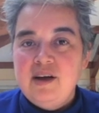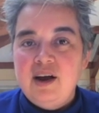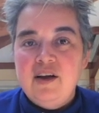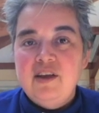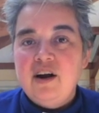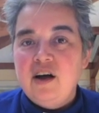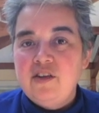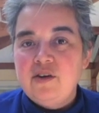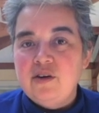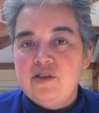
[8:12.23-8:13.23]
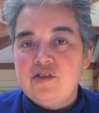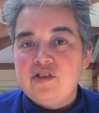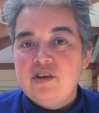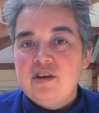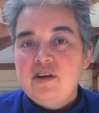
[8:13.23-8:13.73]
and that others
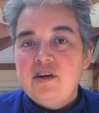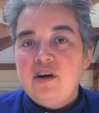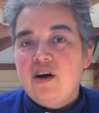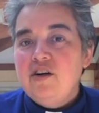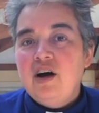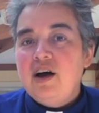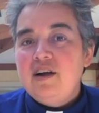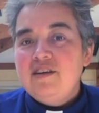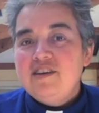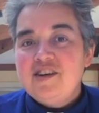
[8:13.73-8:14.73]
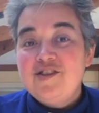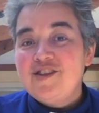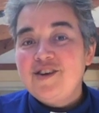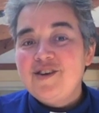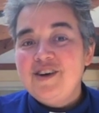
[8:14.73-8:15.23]
are not
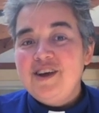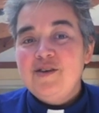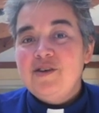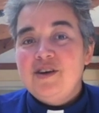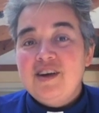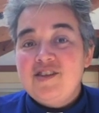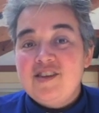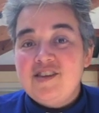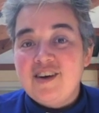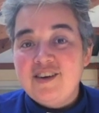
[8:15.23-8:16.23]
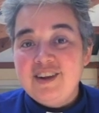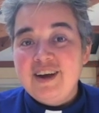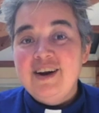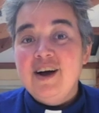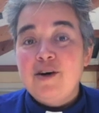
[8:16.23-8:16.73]
considered even necessarily
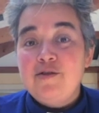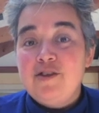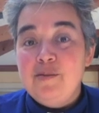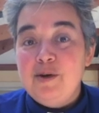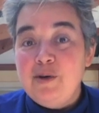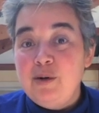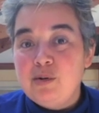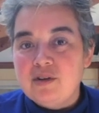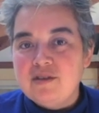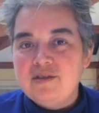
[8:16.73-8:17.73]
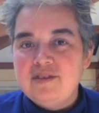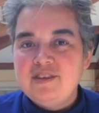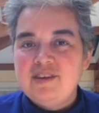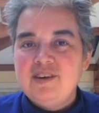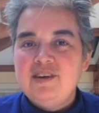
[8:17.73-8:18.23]
enough to be people,
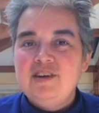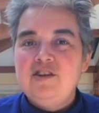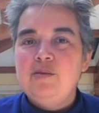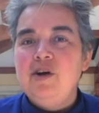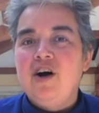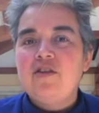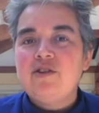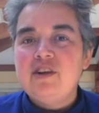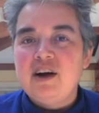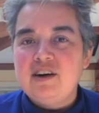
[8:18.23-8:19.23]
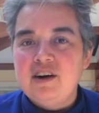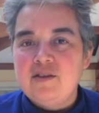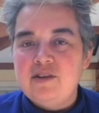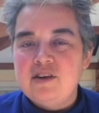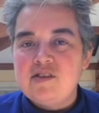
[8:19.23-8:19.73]
to be offered that
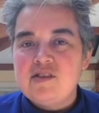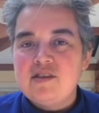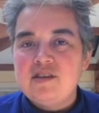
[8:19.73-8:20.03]
enoughness.